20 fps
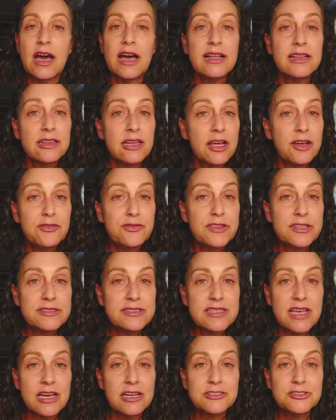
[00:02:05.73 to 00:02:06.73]
I love
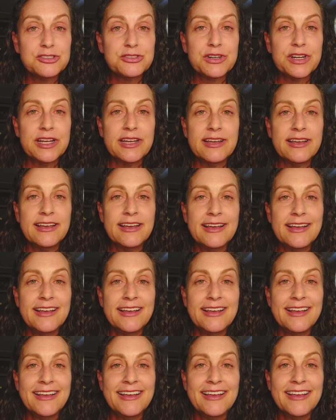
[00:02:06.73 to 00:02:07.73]
this country
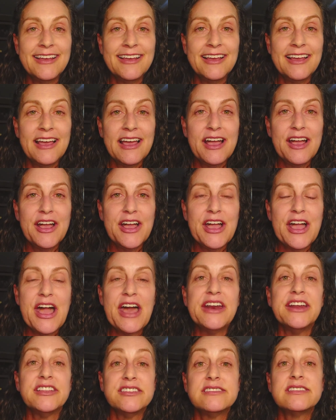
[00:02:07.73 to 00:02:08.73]

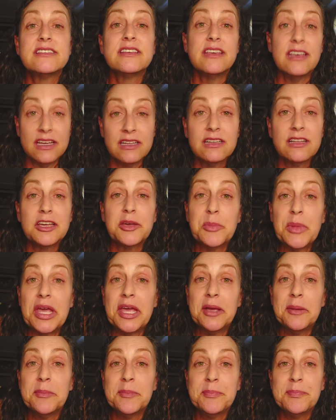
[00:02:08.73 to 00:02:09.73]
and it's killing
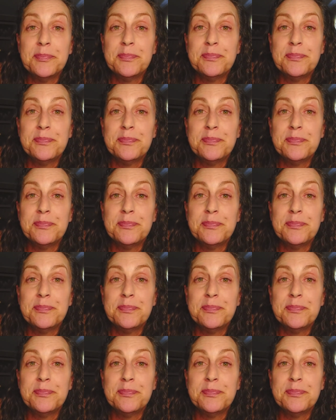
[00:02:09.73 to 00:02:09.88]
me.